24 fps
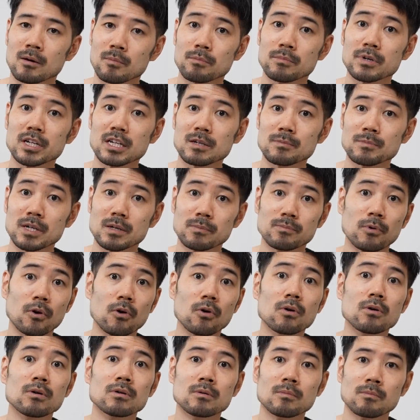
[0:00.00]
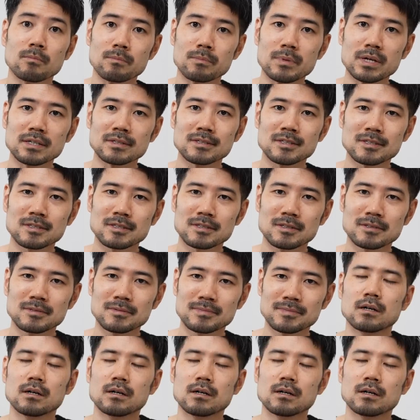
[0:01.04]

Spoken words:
many people miss.